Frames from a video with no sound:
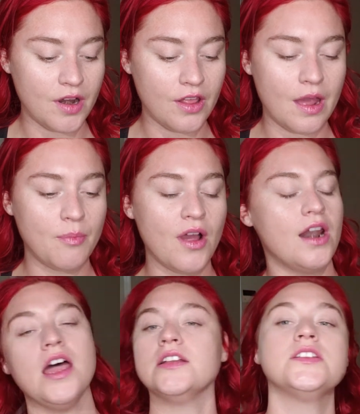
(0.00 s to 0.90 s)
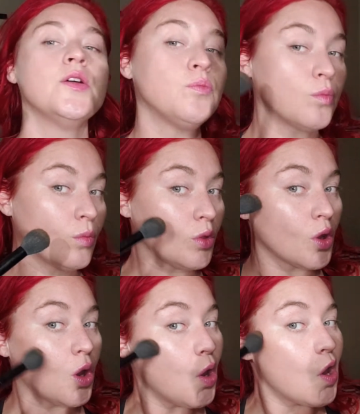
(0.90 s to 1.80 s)
of that product,
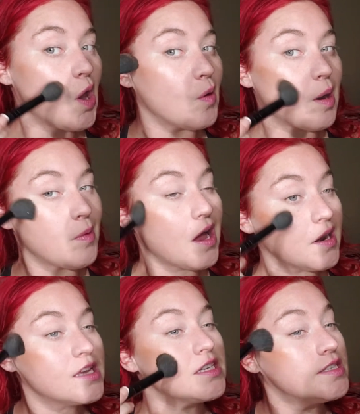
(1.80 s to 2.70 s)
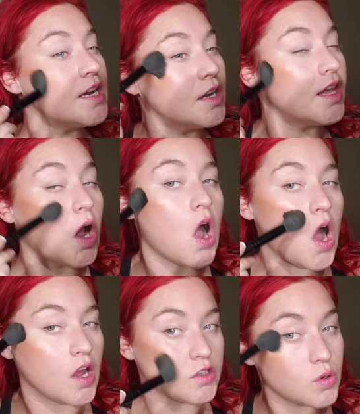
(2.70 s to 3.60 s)
and I'm not necessarily
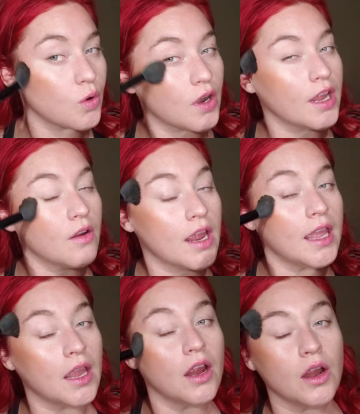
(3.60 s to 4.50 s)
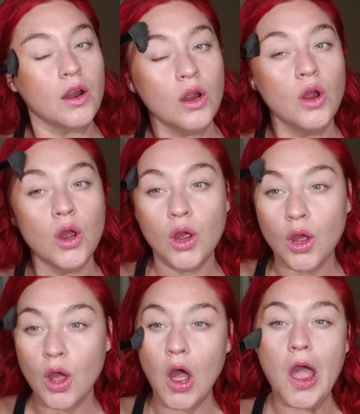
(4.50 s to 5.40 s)
contouring right here.
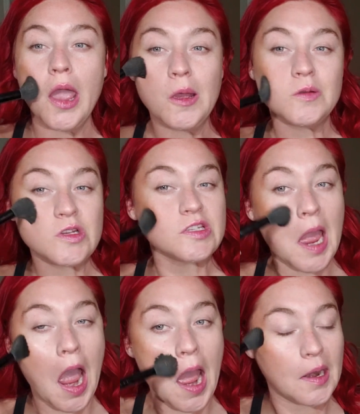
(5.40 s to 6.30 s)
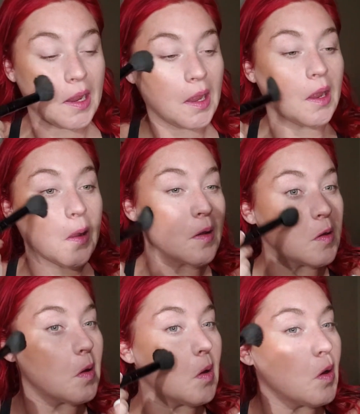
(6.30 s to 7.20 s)
I am just adding
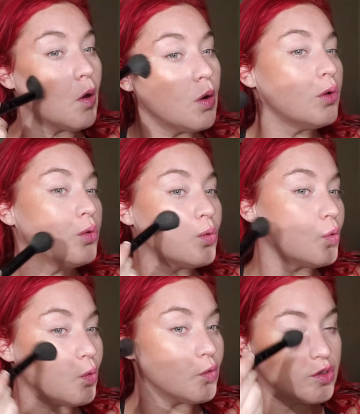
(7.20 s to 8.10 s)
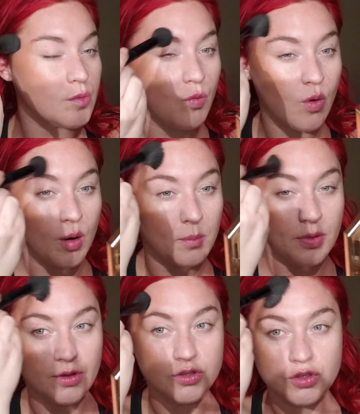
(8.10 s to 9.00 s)
some
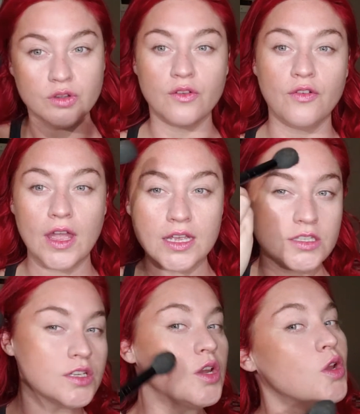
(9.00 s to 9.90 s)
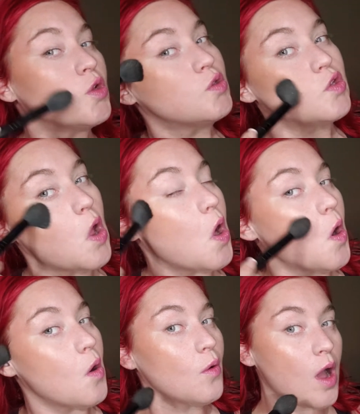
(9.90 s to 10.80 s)
warmth to the face.
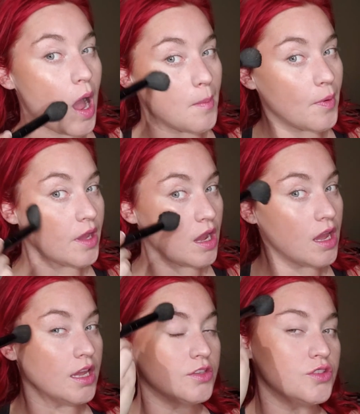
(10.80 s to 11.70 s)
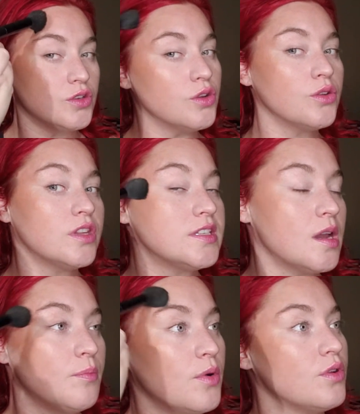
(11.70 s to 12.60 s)
So up into the
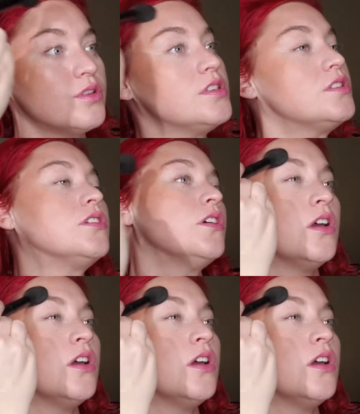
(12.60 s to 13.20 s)
temples